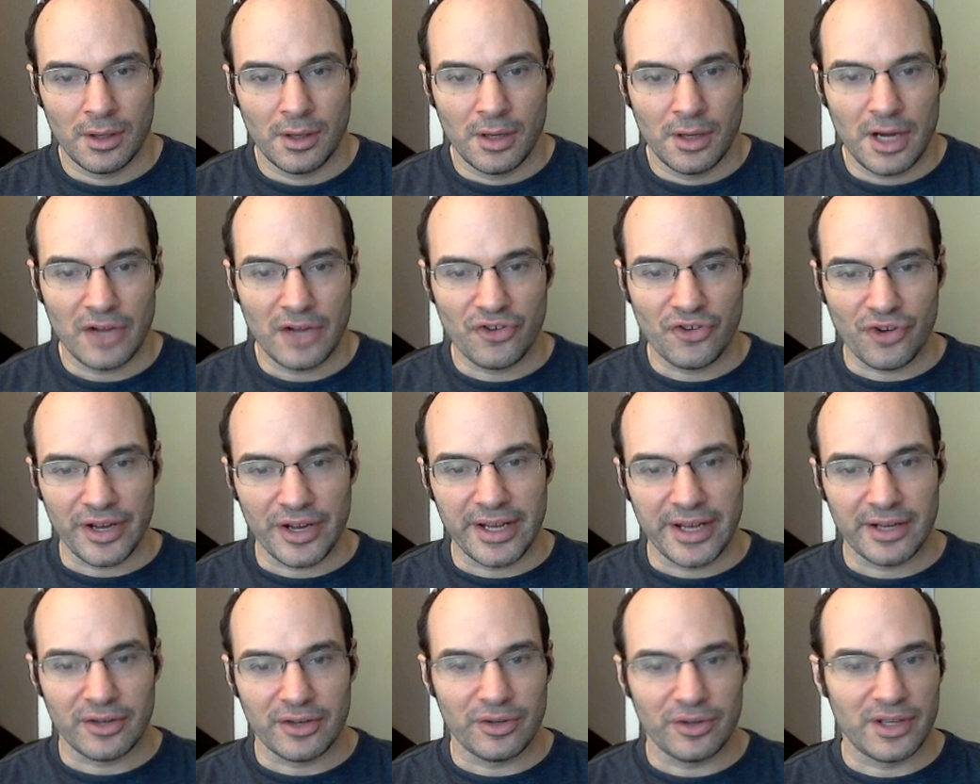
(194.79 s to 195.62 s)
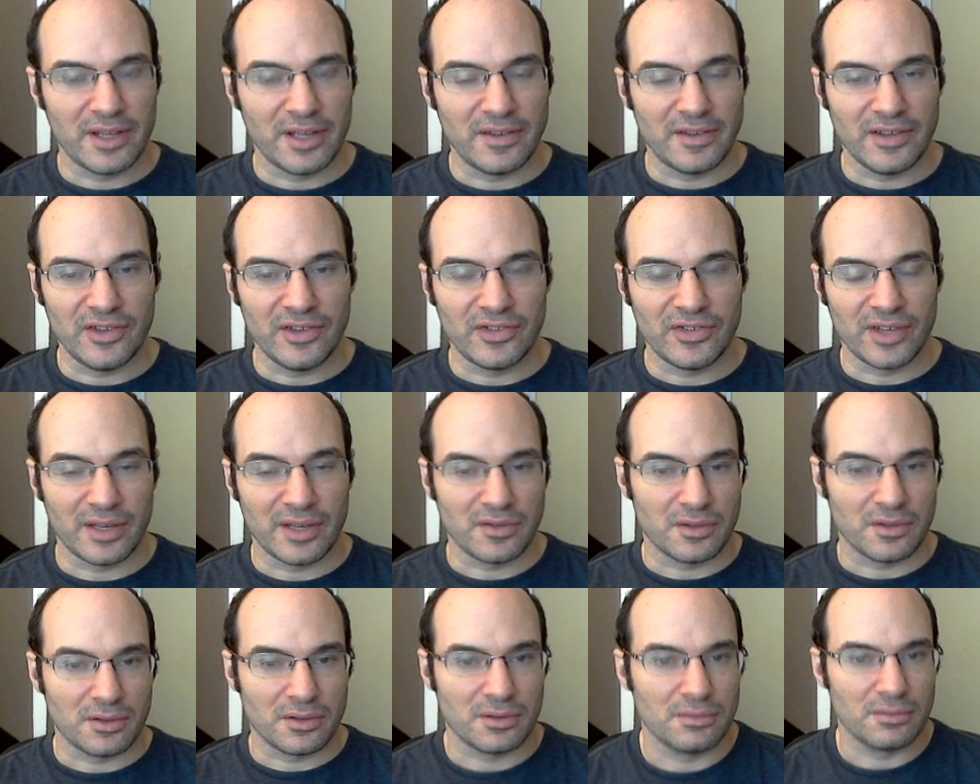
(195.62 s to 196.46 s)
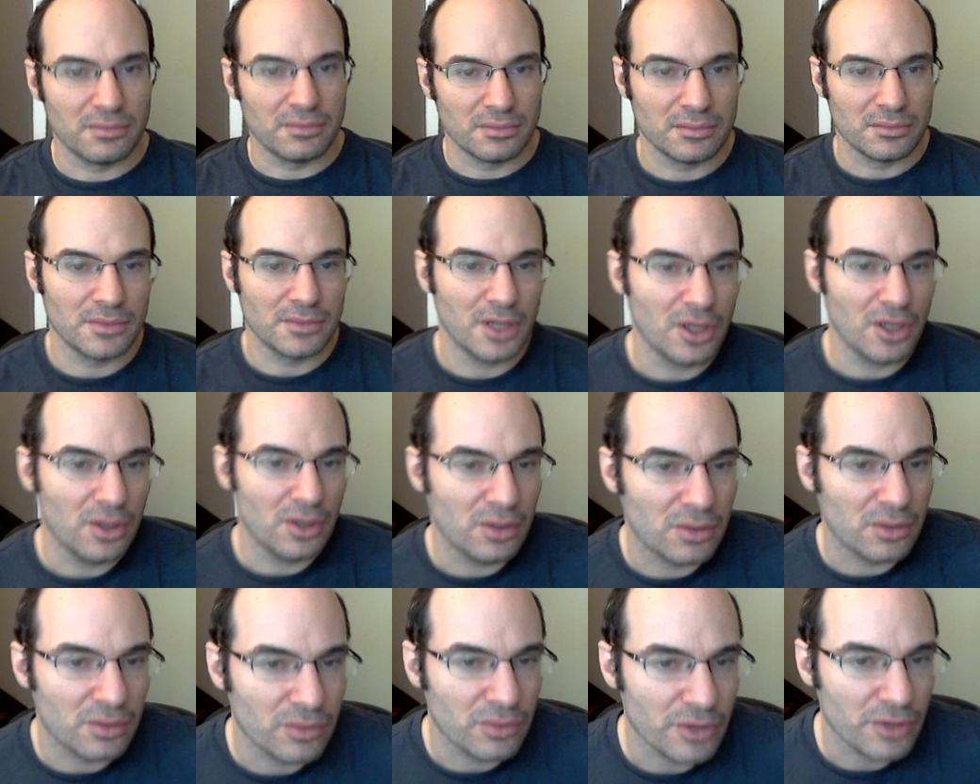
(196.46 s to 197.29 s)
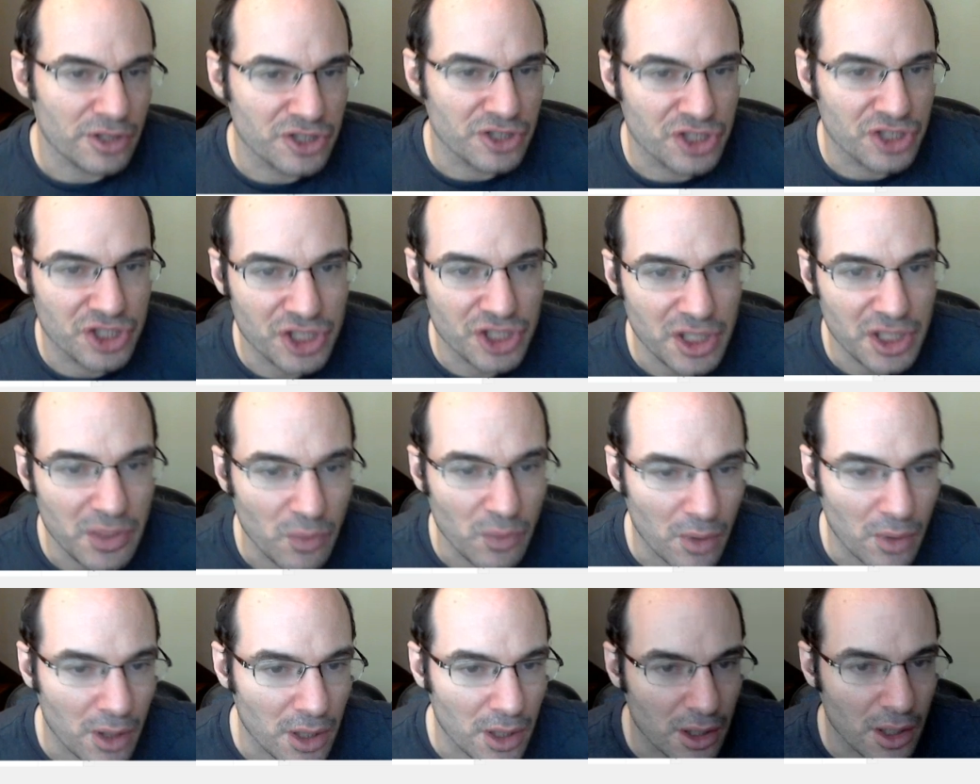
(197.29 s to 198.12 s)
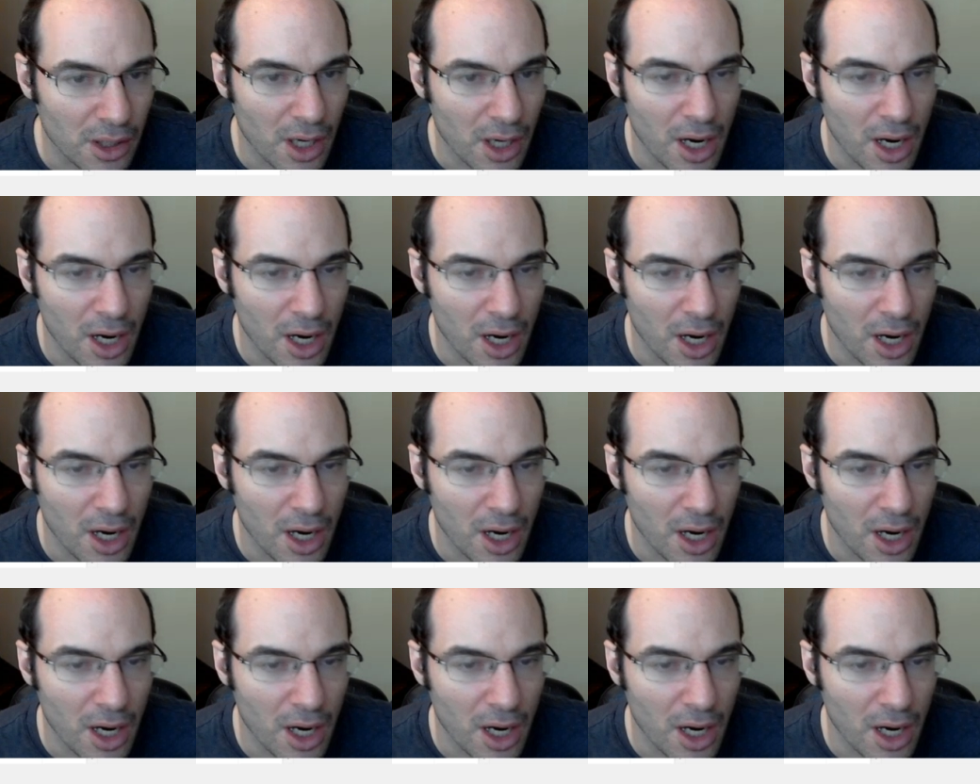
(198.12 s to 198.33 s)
I'll trade and go king d7. Oh, rook g1.